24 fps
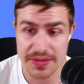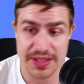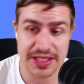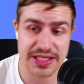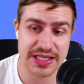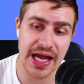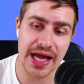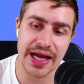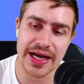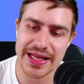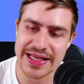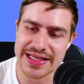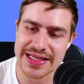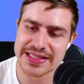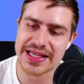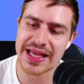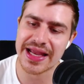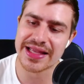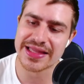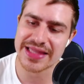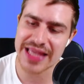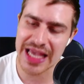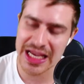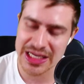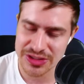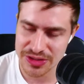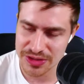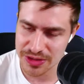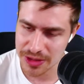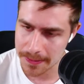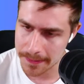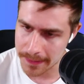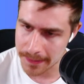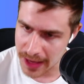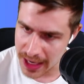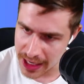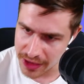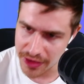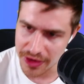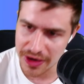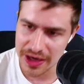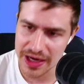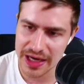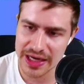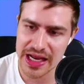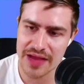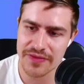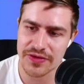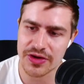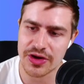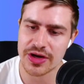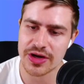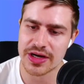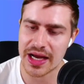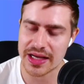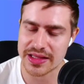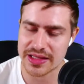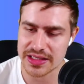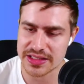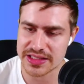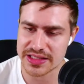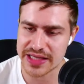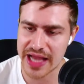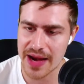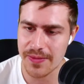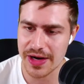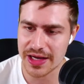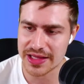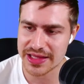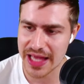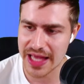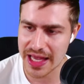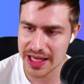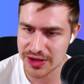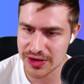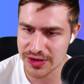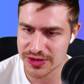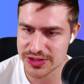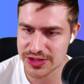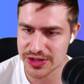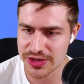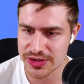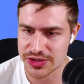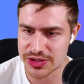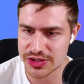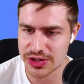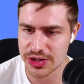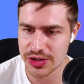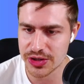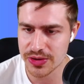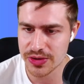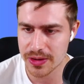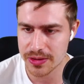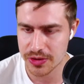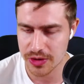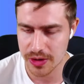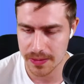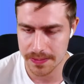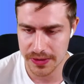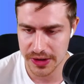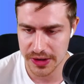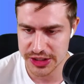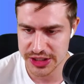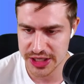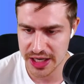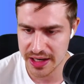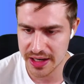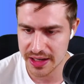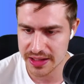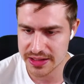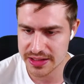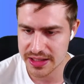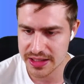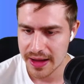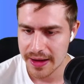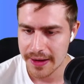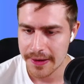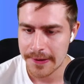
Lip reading: Sun. He's saying, thanks for the reply early, Davey. Good luck this game week. Thank you to you too. I do appreciate it.